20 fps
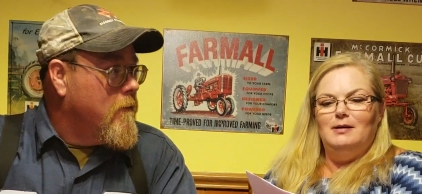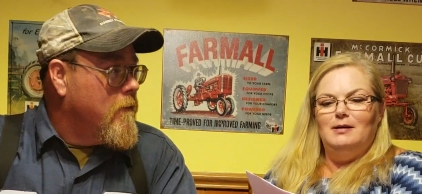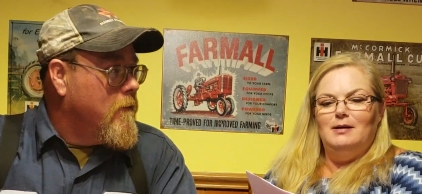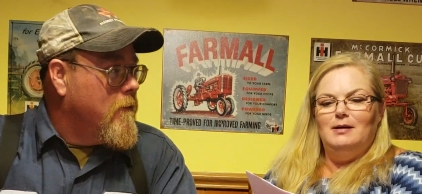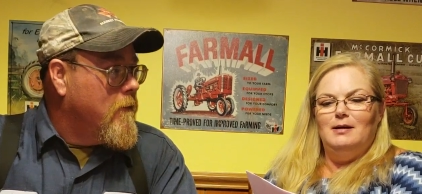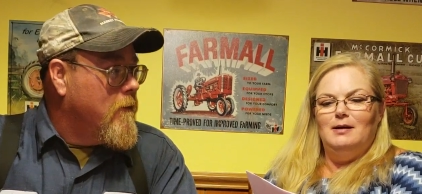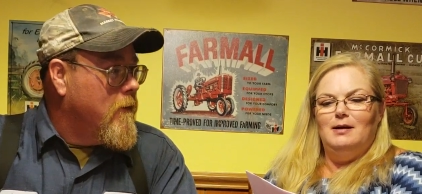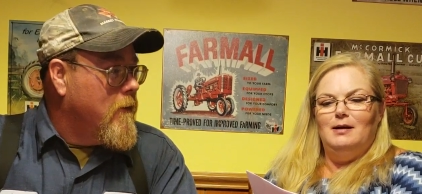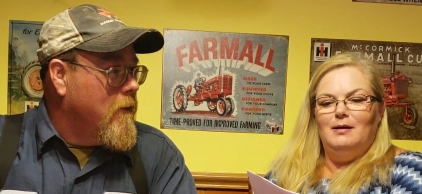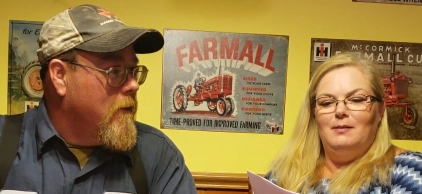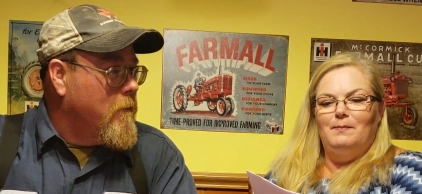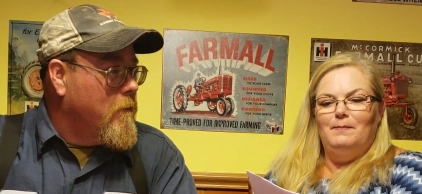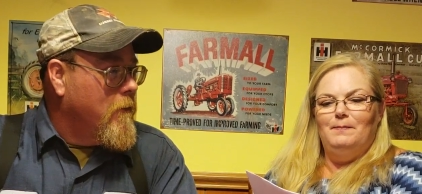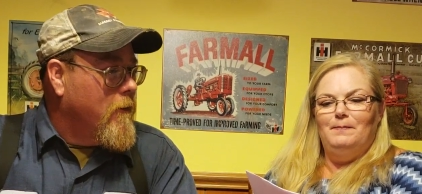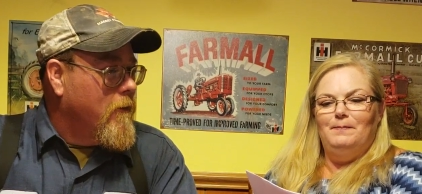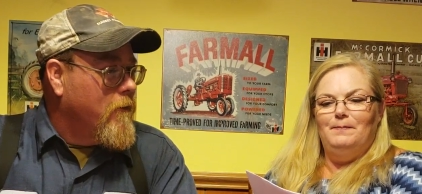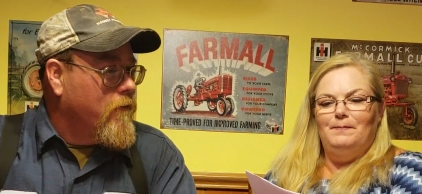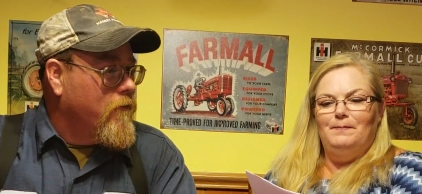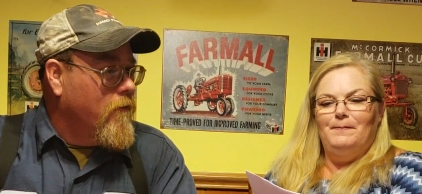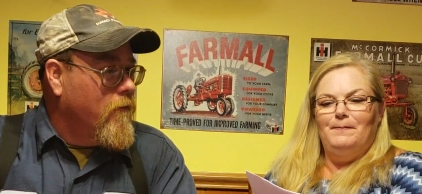Speaker 1: Um, I'm
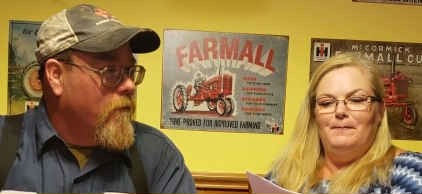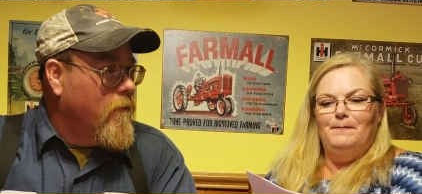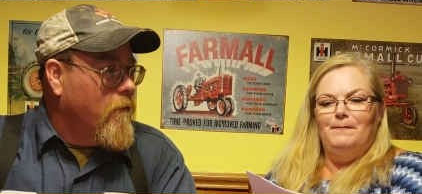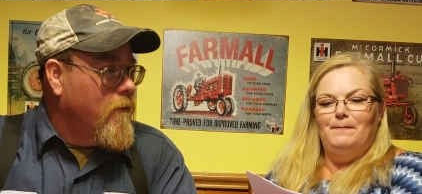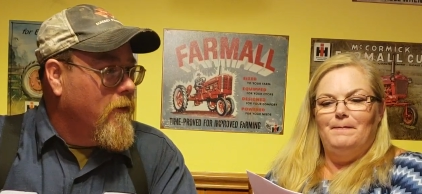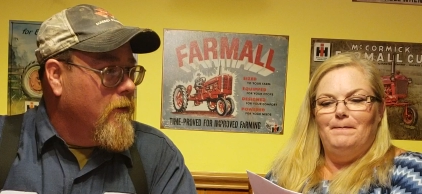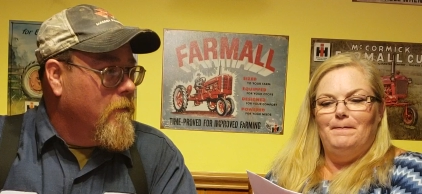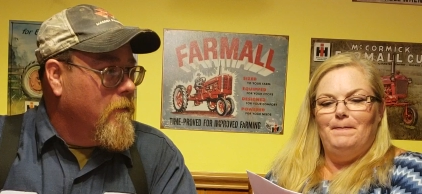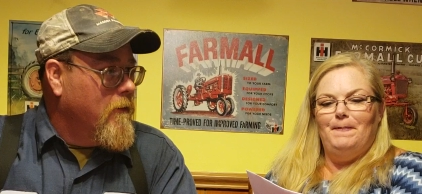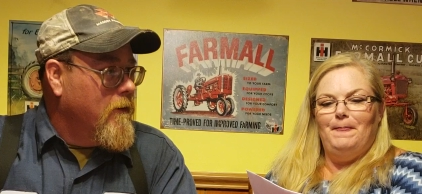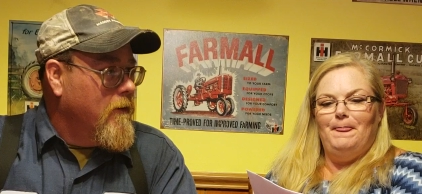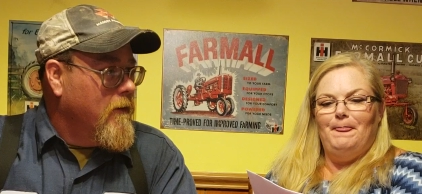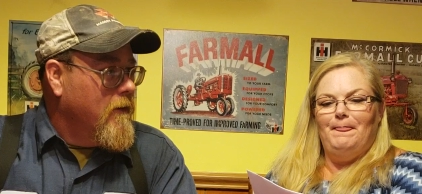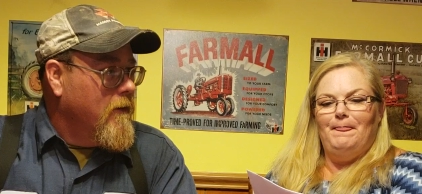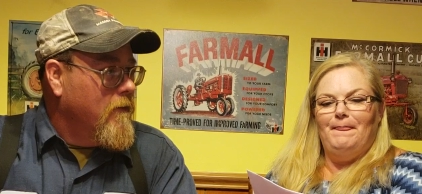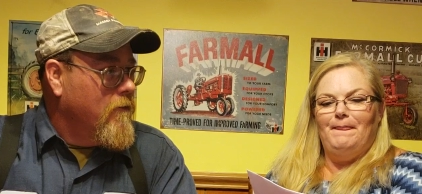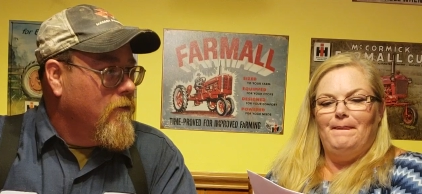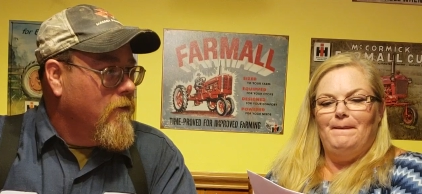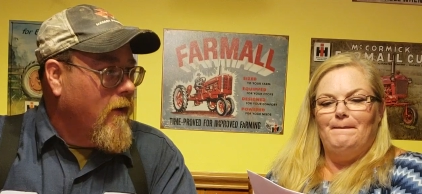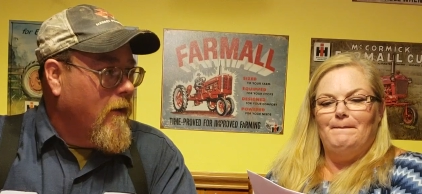not sure what it
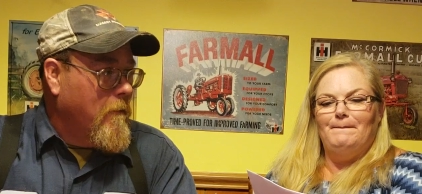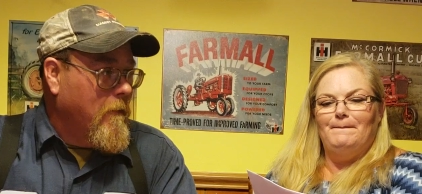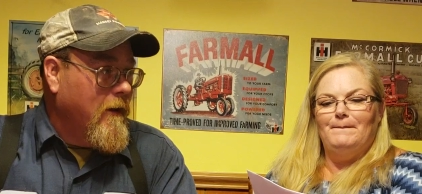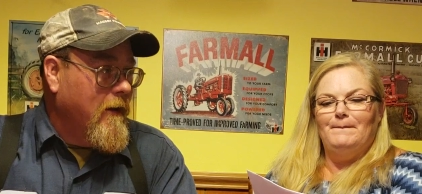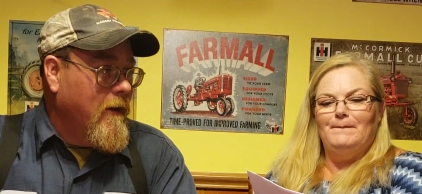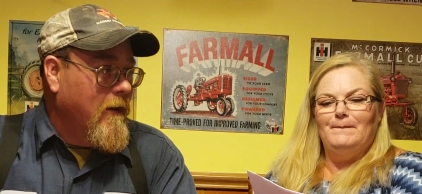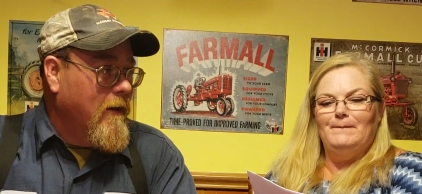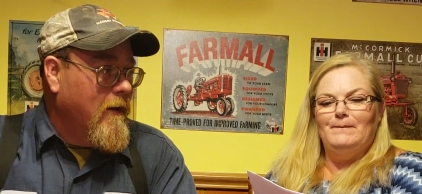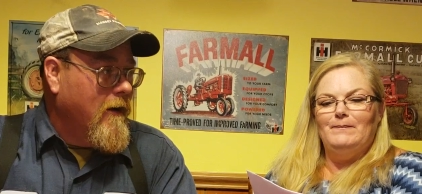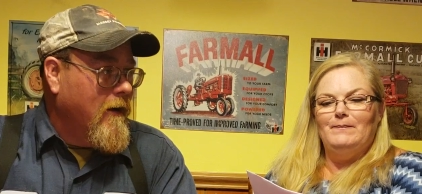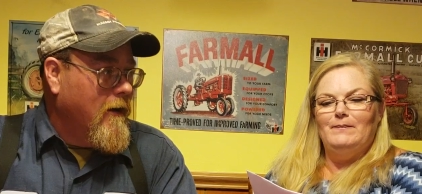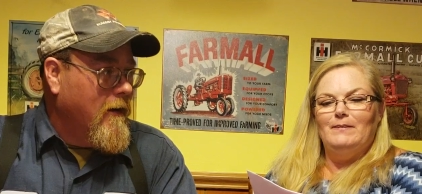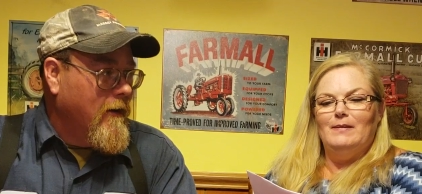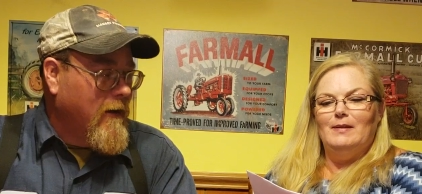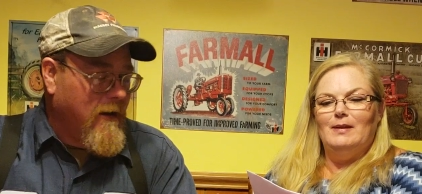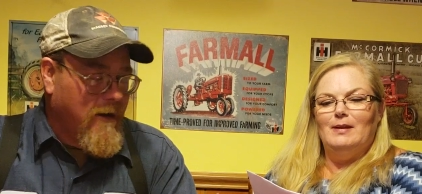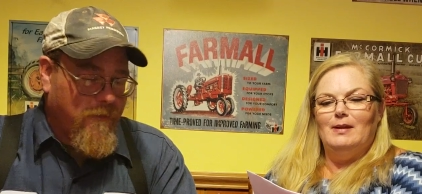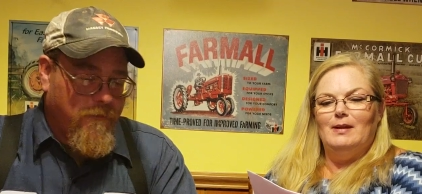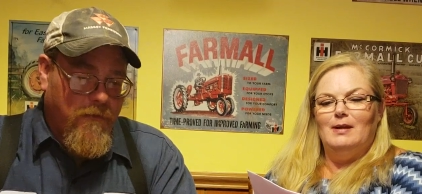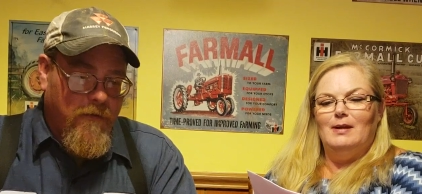means. I mean, I, I
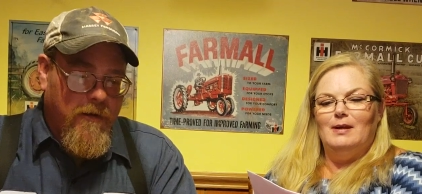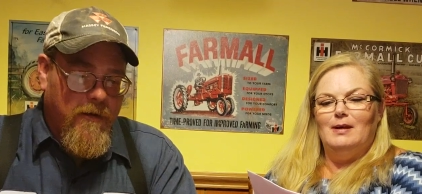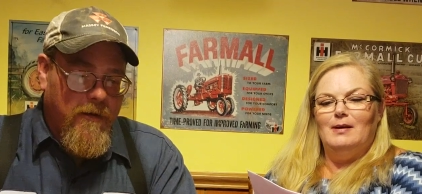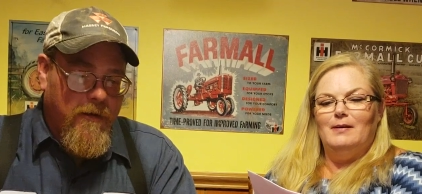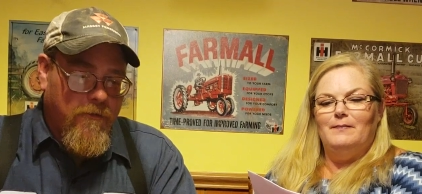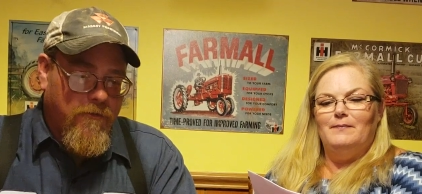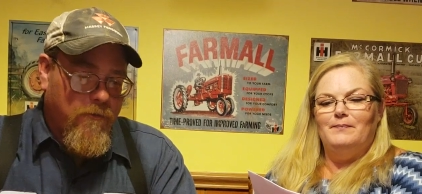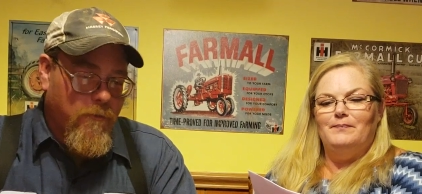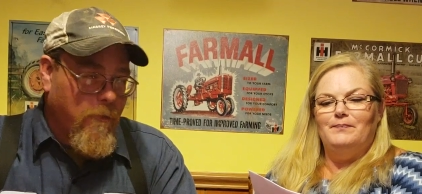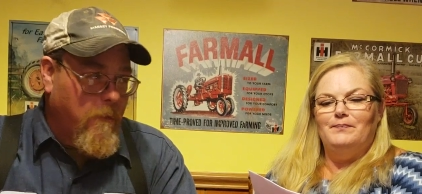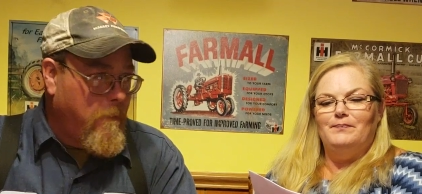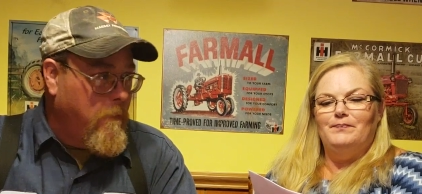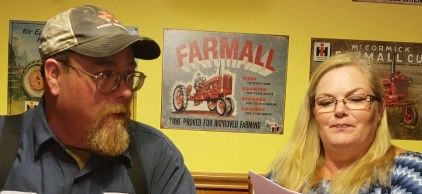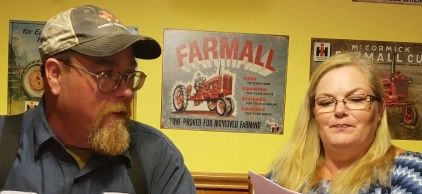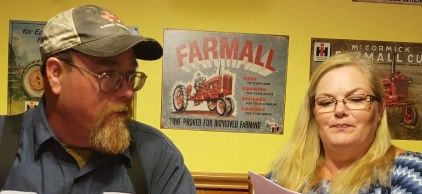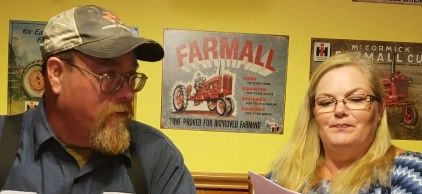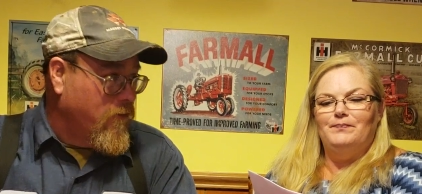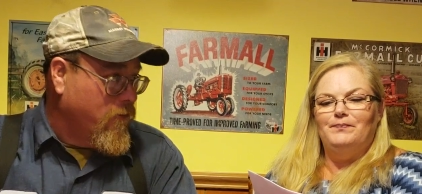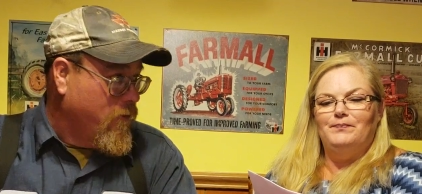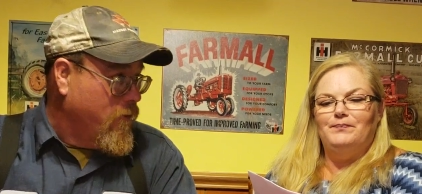get the feeling it's to
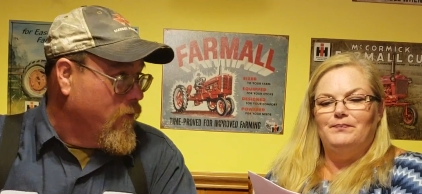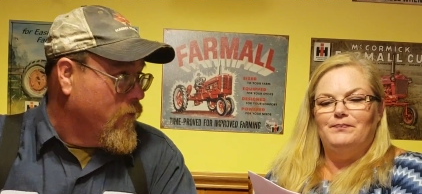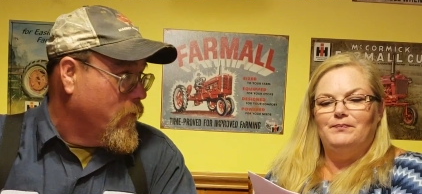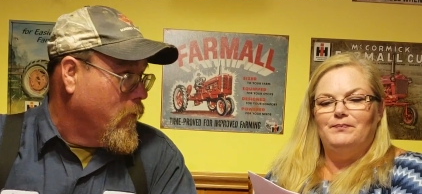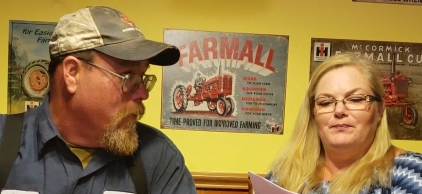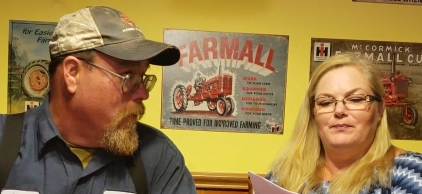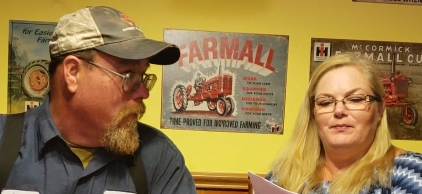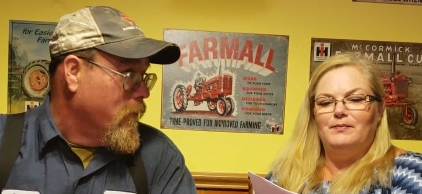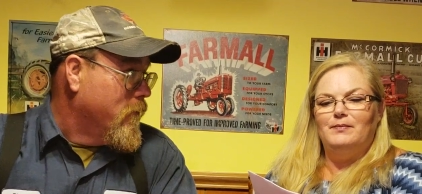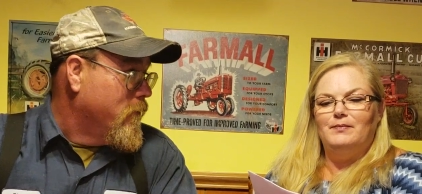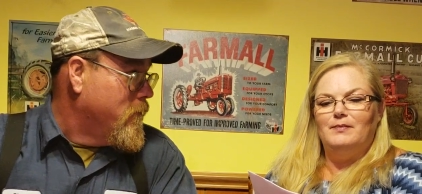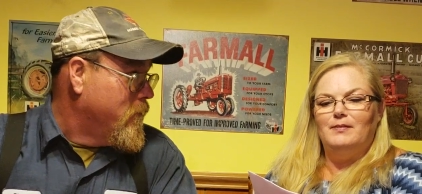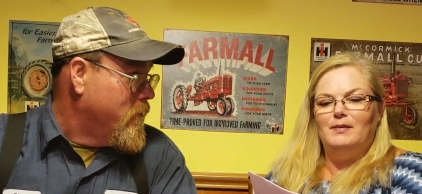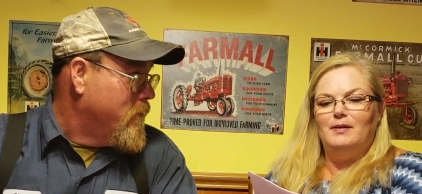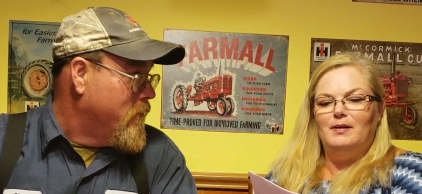replace a cuss word.